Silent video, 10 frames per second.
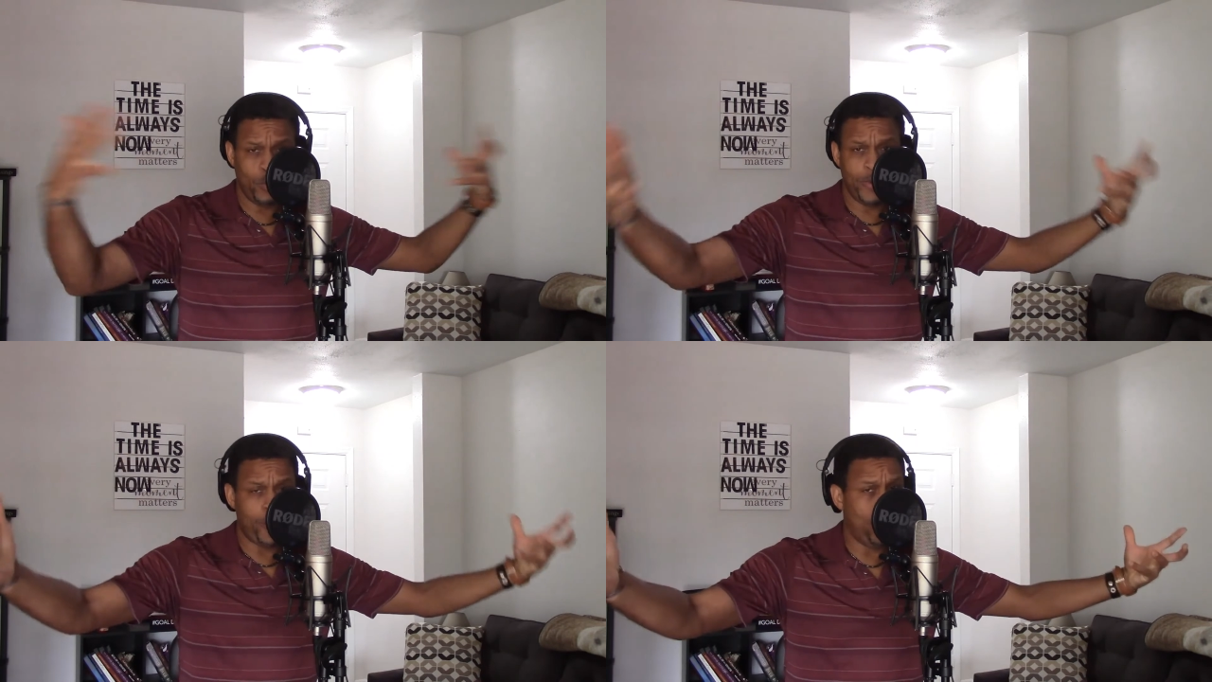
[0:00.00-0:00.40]

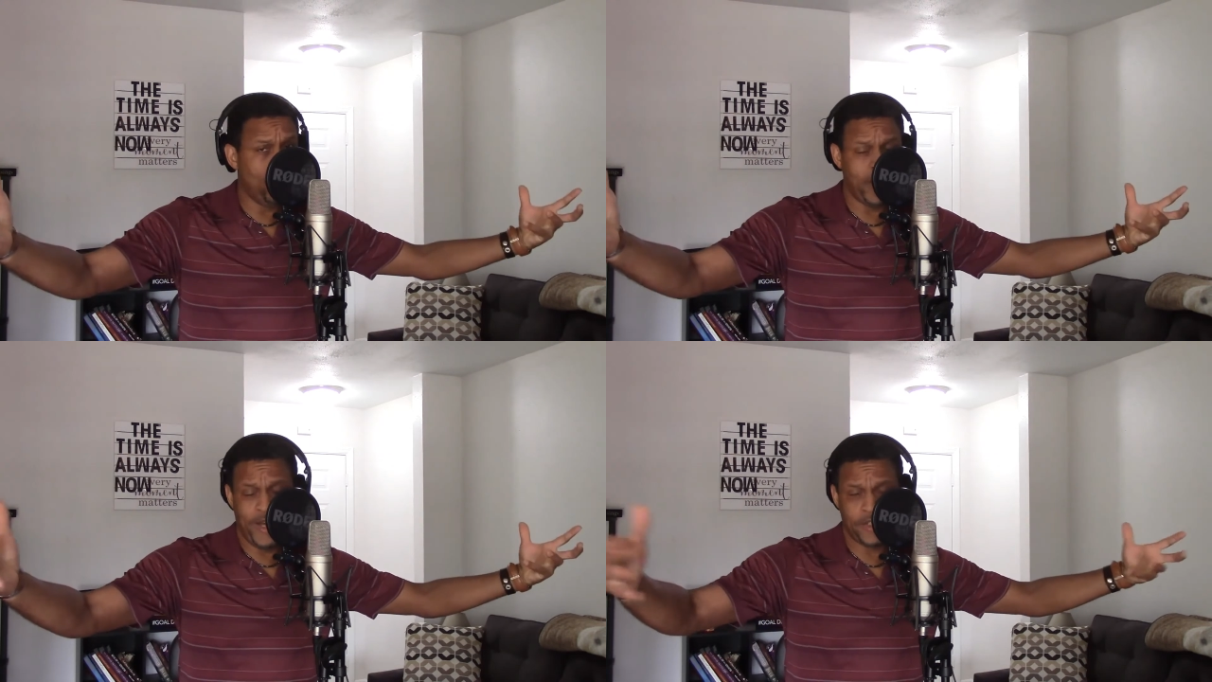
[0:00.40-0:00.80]
all
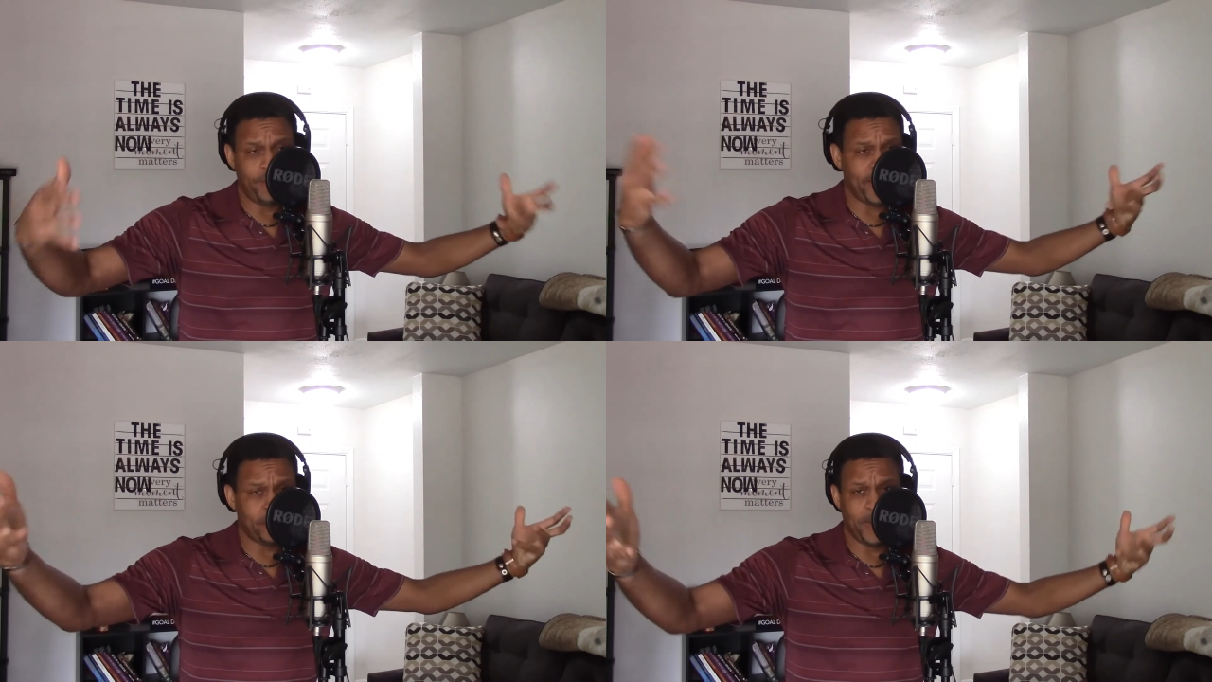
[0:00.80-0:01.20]
kinds of
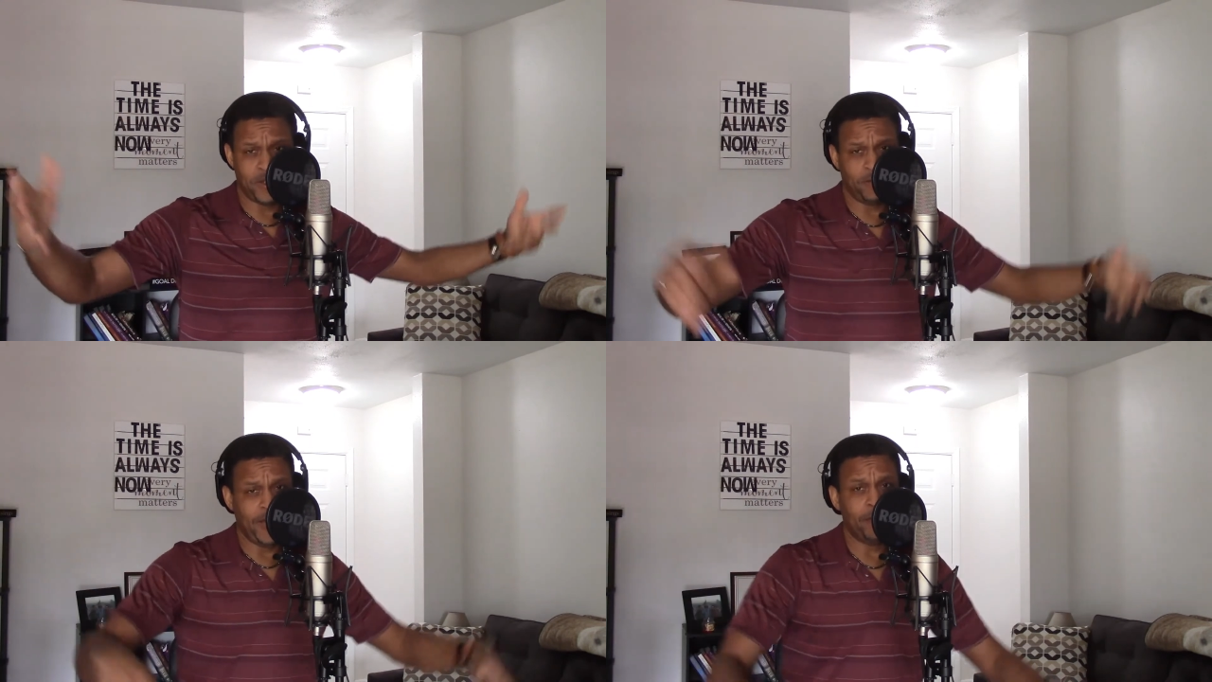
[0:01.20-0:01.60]
aspects of
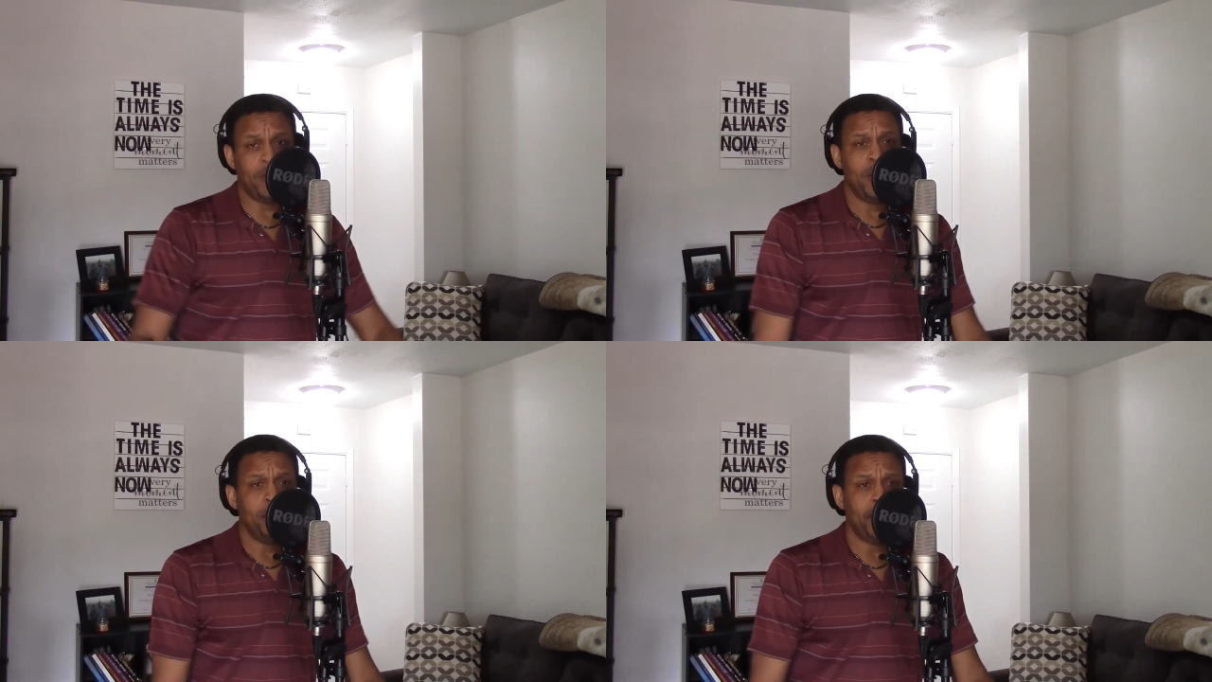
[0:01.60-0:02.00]
life.
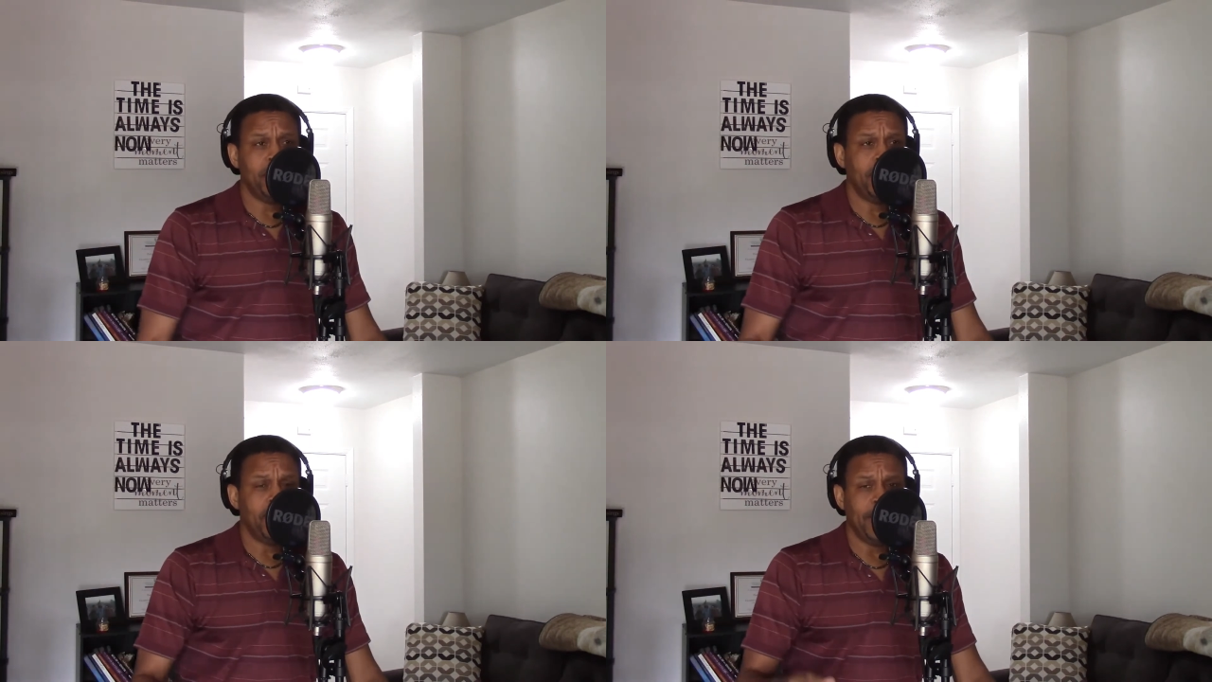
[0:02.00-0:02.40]
But
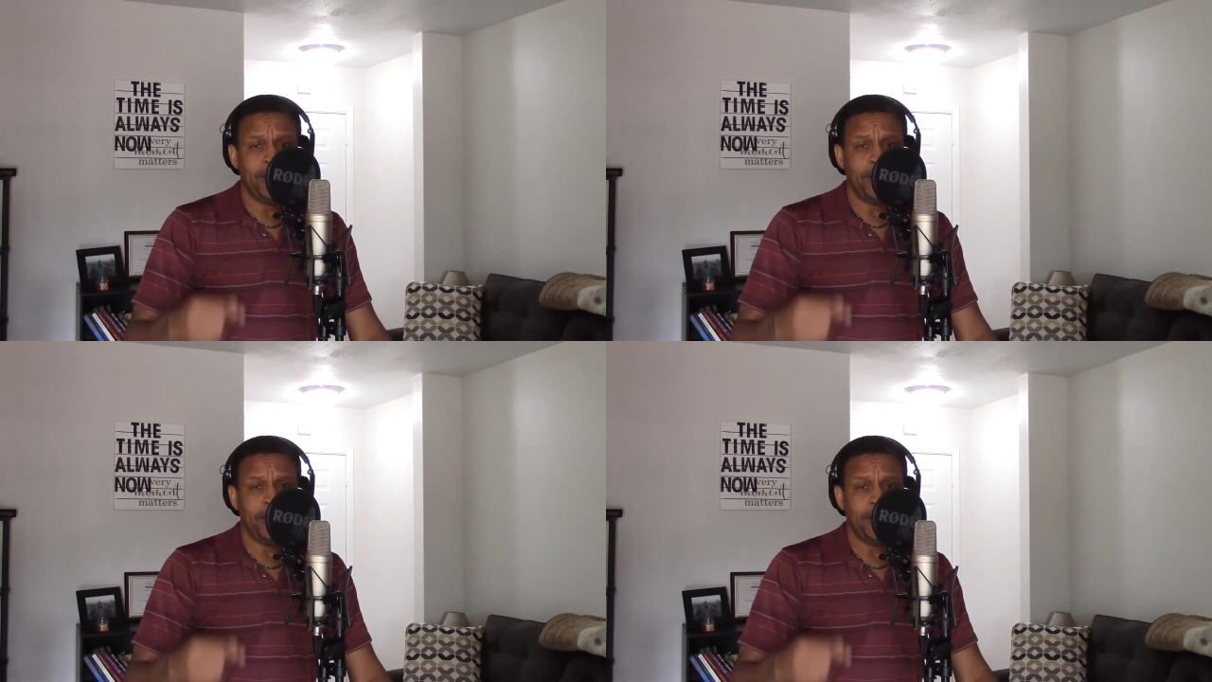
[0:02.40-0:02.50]
any